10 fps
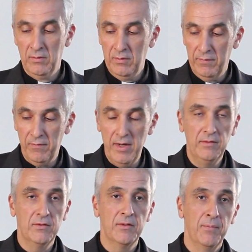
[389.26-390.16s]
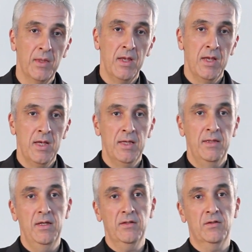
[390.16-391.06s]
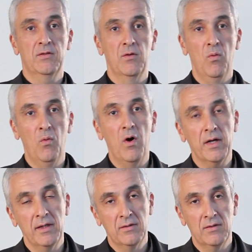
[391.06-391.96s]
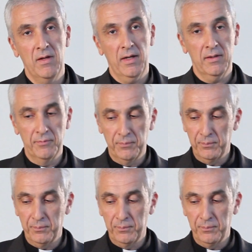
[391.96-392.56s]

Dear friends, this walking stick